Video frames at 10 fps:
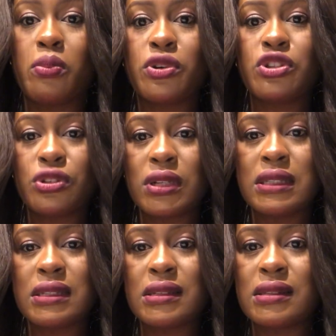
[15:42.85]

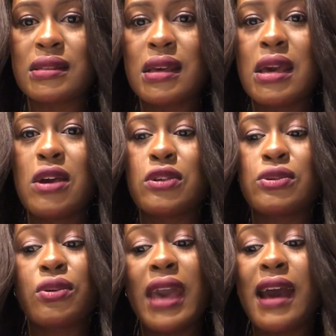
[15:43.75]
opportunities.
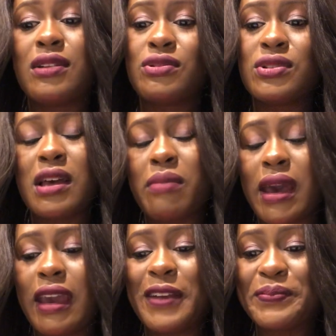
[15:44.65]
So yeah, those are
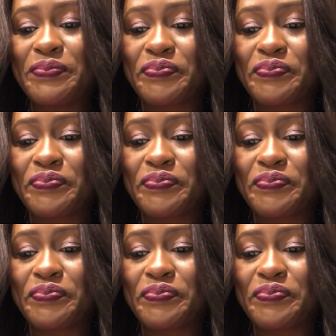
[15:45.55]
my